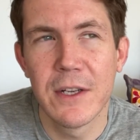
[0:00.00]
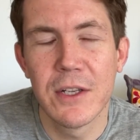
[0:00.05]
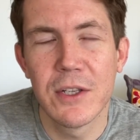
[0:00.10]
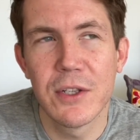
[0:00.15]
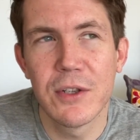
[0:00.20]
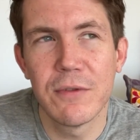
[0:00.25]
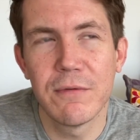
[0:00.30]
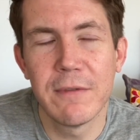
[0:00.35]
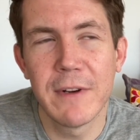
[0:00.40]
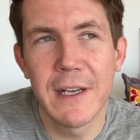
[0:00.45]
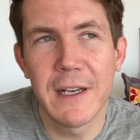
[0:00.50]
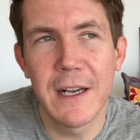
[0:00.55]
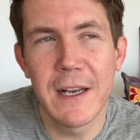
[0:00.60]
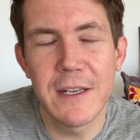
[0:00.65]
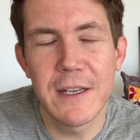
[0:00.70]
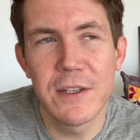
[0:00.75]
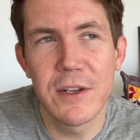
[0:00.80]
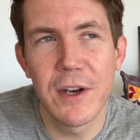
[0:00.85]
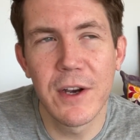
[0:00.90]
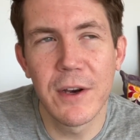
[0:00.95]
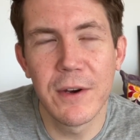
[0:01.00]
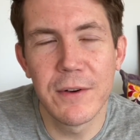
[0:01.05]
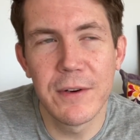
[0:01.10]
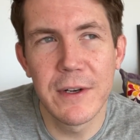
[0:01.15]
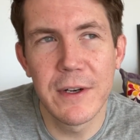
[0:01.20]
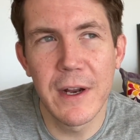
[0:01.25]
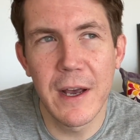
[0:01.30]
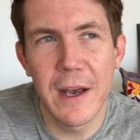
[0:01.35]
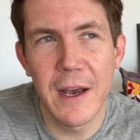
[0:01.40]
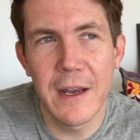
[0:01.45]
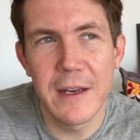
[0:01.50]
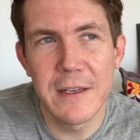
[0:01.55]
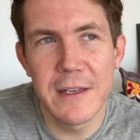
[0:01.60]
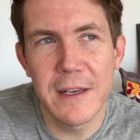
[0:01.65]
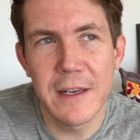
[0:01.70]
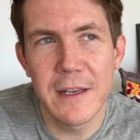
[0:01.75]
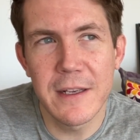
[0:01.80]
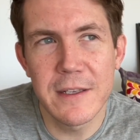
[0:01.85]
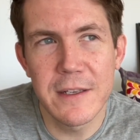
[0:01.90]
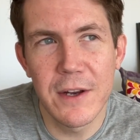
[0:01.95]
to realize your own
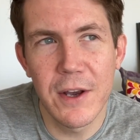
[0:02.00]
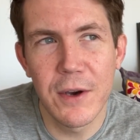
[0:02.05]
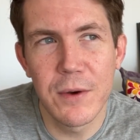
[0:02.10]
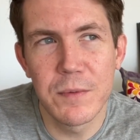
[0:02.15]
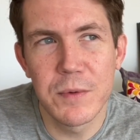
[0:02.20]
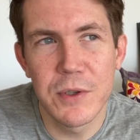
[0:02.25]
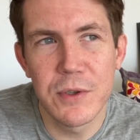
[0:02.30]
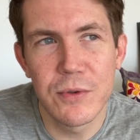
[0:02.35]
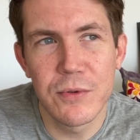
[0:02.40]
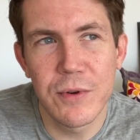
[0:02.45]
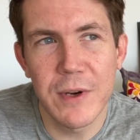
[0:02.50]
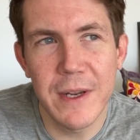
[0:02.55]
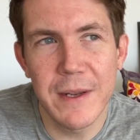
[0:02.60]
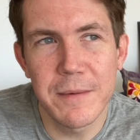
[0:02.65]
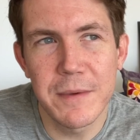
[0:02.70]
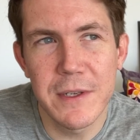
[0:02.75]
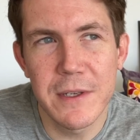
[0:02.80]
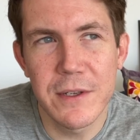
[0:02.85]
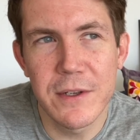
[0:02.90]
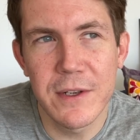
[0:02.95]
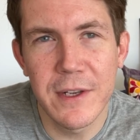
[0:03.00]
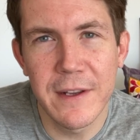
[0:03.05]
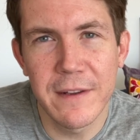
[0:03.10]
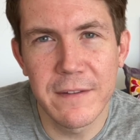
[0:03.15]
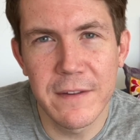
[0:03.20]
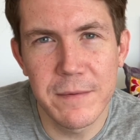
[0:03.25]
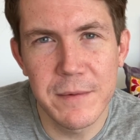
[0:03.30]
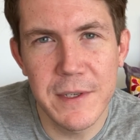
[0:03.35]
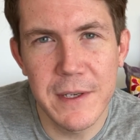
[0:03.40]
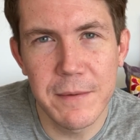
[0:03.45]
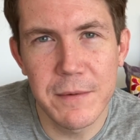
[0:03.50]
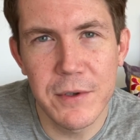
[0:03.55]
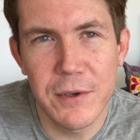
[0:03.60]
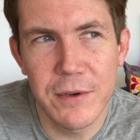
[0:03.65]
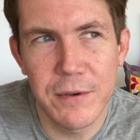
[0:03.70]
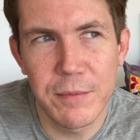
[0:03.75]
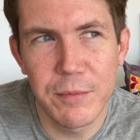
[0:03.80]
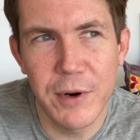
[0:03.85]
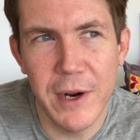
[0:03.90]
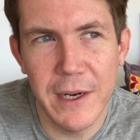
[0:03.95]
ideas and hopes and dreams and to give them some sort
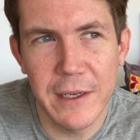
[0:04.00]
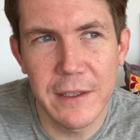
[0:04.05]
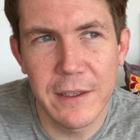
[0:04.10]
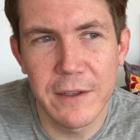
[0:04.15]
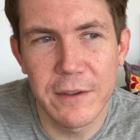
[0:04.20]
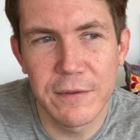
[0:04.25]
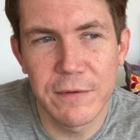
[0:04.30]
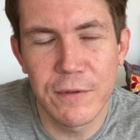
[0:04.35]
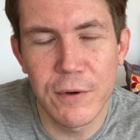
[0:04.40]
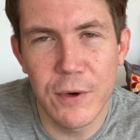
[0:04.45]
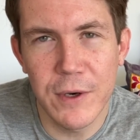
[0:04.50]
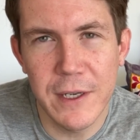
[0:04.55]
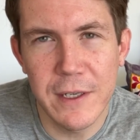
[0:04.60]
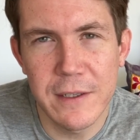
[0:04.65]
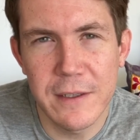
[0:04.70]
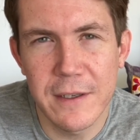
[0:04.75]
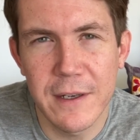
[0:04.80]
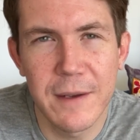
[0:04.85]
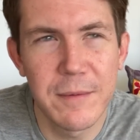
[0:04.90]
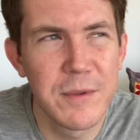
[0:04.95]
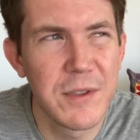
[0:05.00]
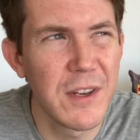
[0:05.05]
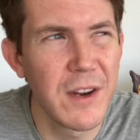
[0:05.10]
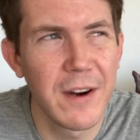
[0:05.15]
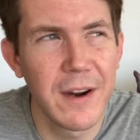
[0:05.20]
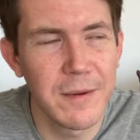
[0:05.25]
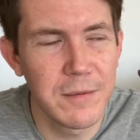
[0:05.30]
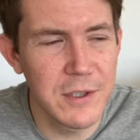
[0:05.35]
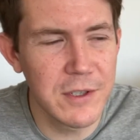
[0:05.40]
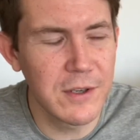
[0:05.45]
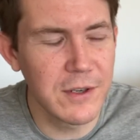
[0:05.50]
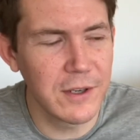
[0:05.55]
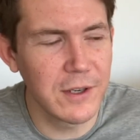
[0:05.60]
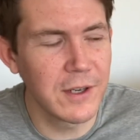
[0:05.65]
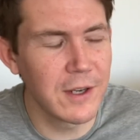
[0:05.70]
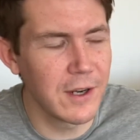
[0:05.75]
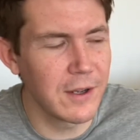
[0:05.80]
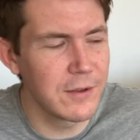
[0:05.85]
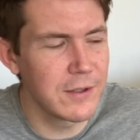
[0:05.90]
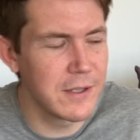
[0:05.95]
of practical voice. I'm sorry, I'm just going
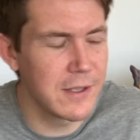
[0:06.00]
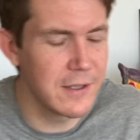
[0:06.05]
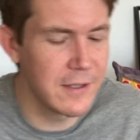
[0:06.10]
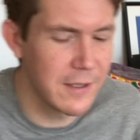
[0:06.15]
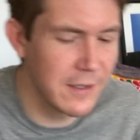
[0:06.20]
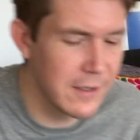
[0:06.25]
to close this,